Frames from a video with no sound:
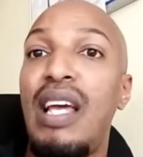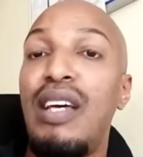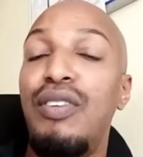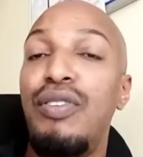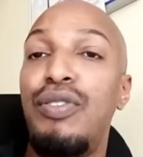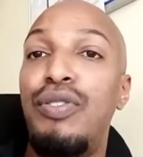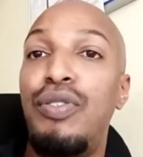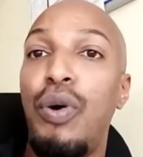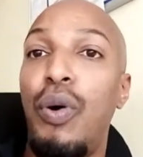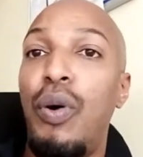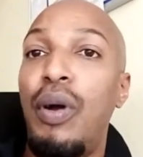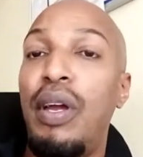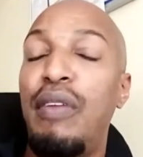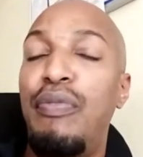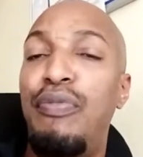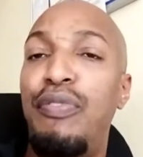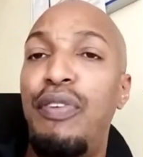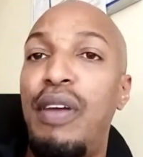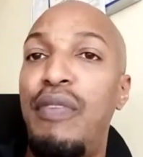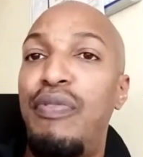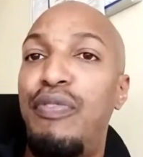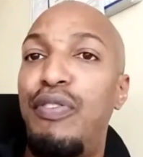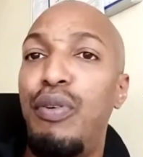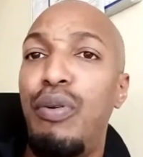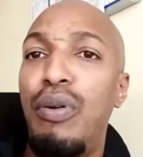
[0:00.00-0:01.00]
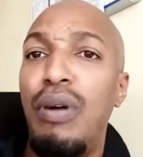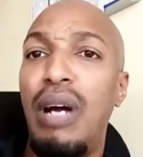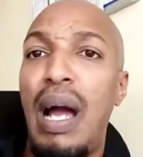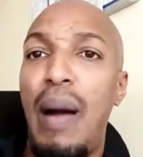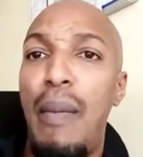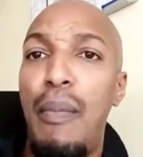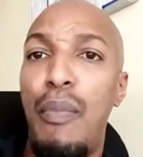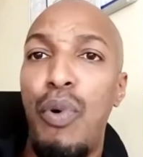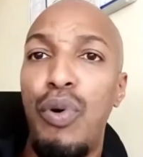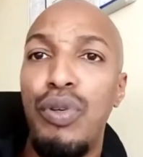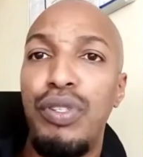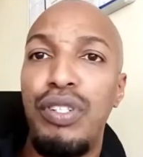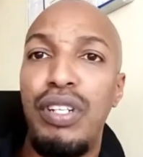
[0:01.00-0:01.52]
So if you look
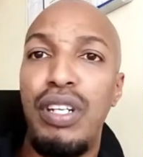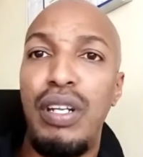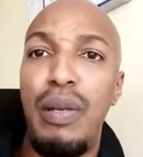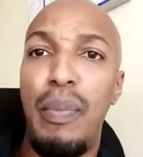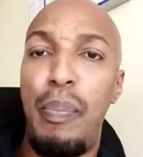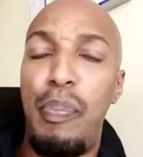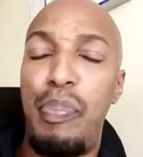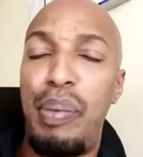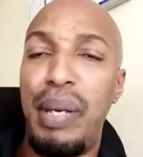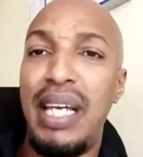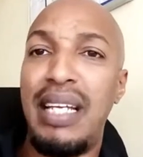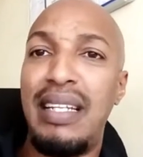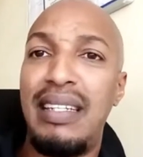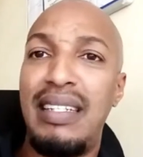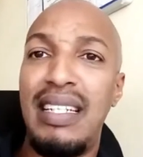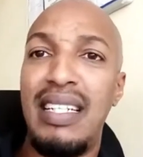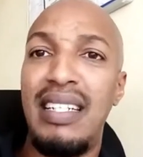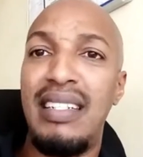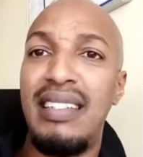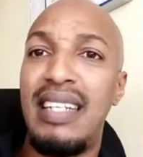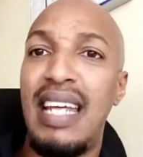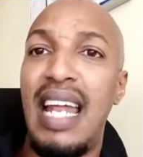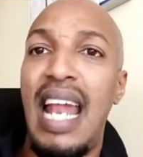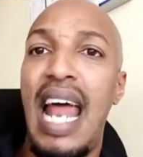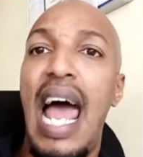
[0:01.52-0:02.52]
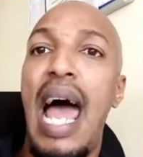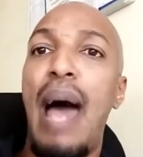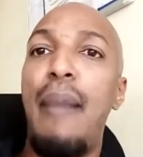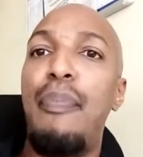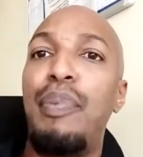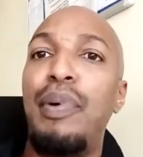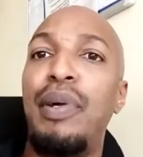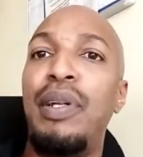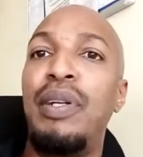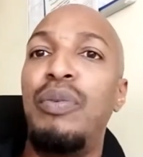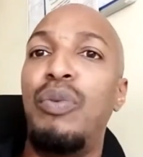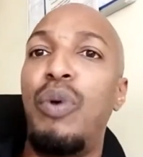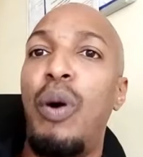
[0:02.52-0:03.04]
at most of the big deals that
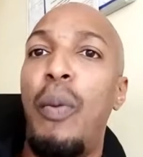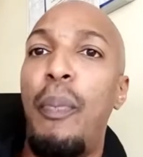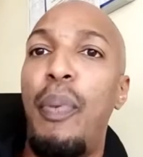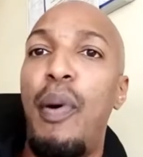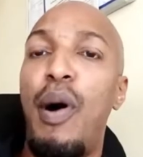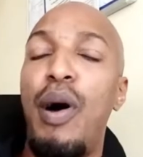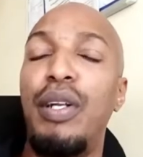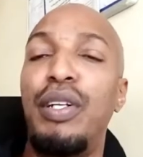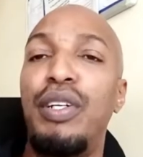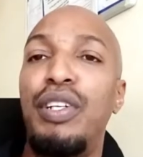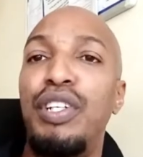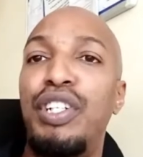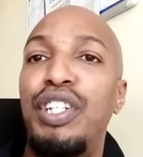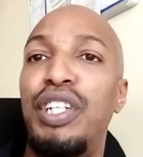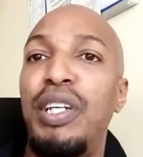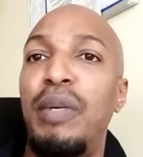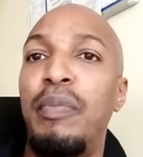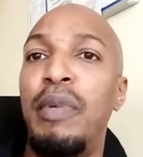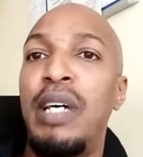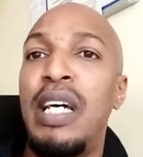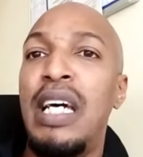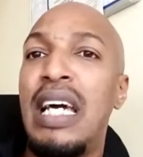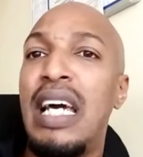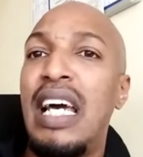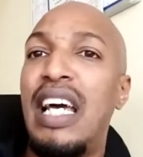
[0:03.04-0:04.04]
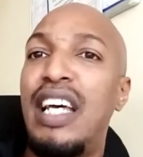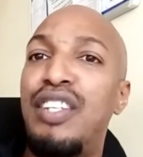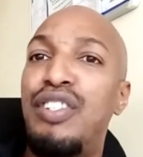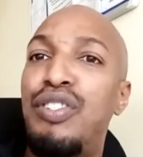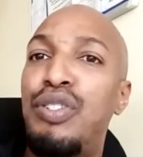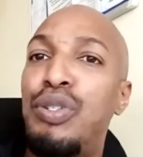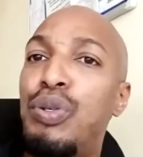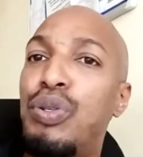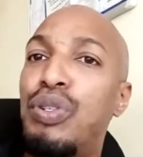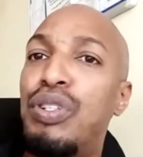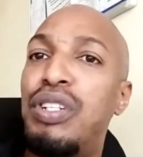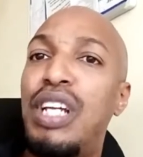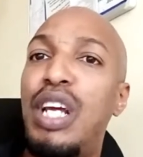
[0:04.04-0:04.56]
happen or partnership,
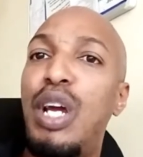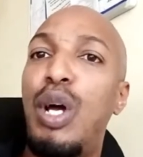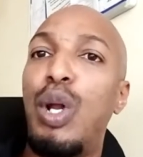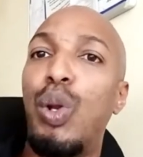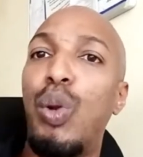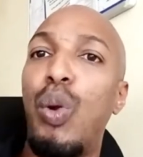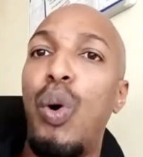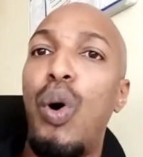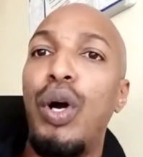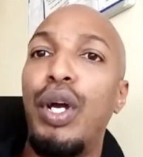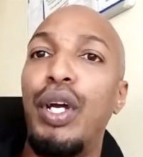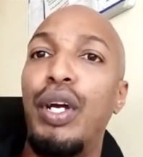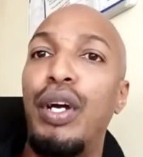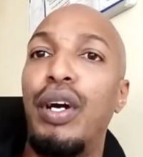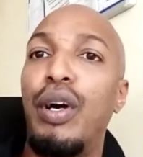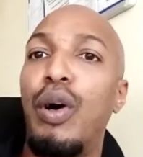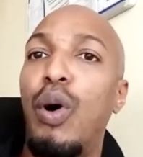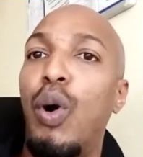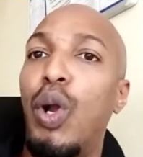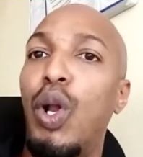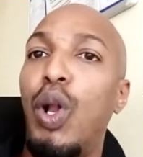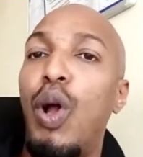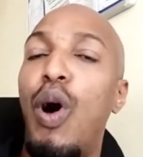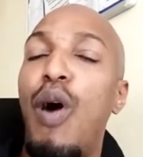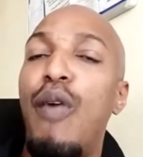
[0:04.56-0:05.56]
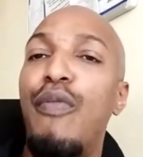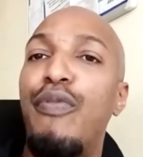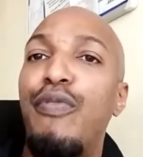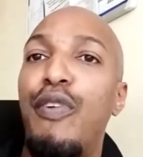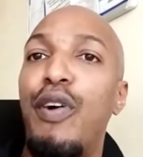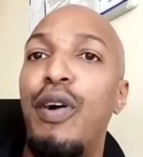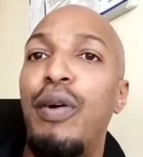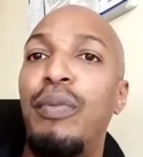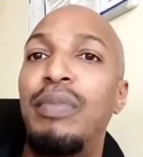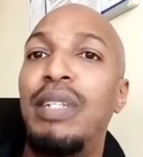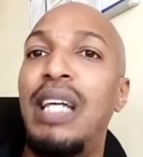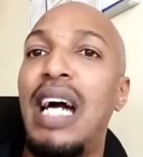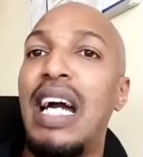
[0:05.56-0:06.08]
it's usually a lawyer or law
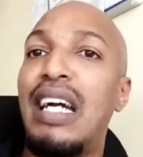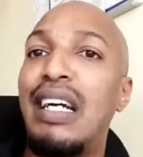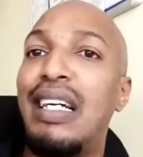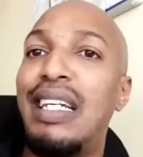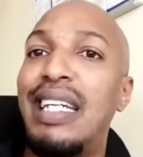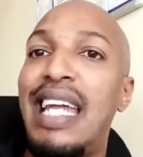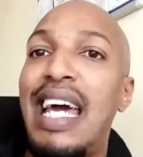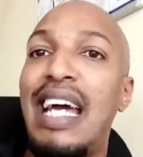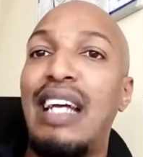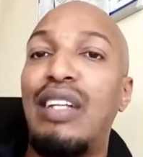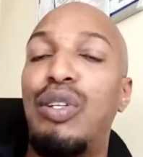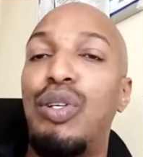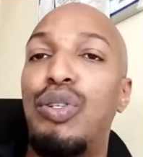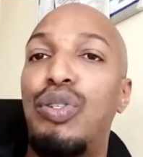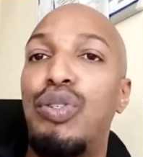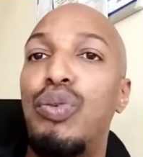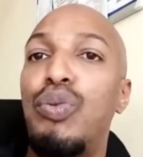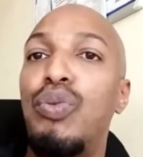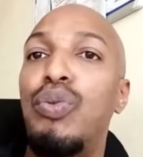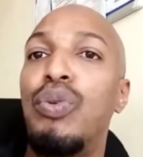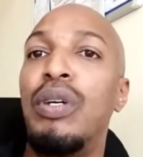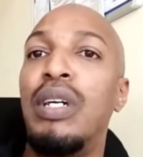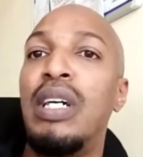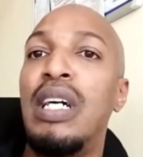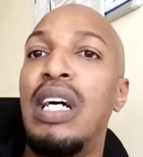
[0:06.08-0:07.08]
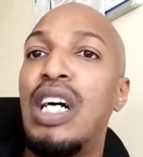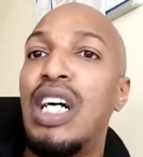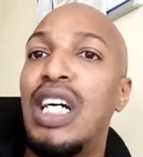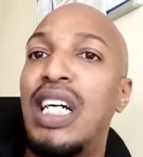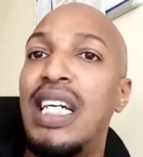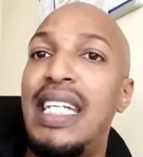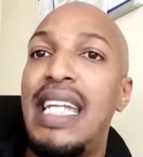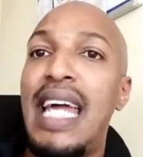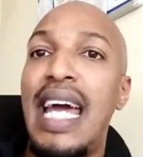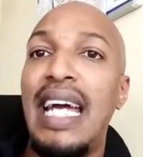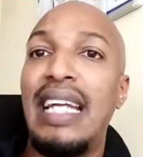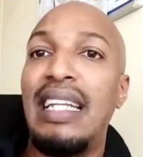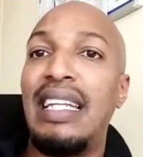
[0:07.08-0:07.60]
firm that connect the two,
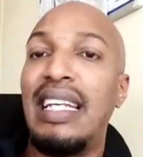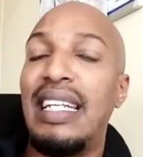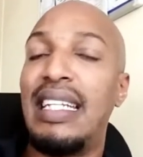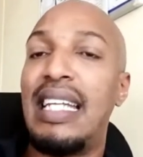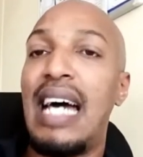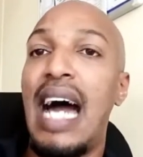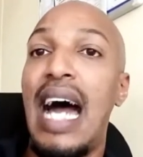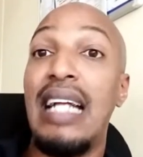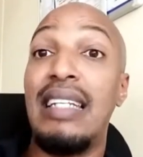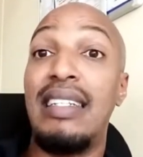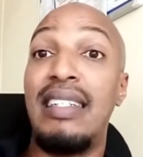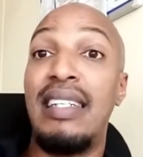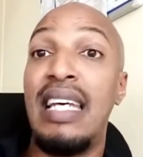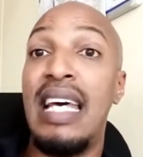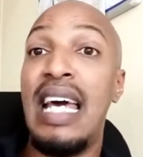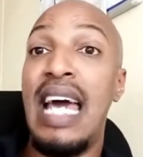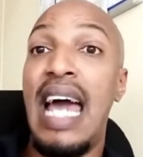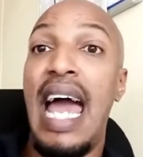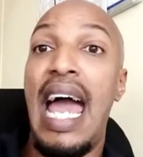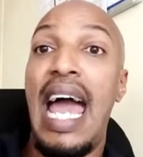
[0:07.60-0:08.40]
connect the dots.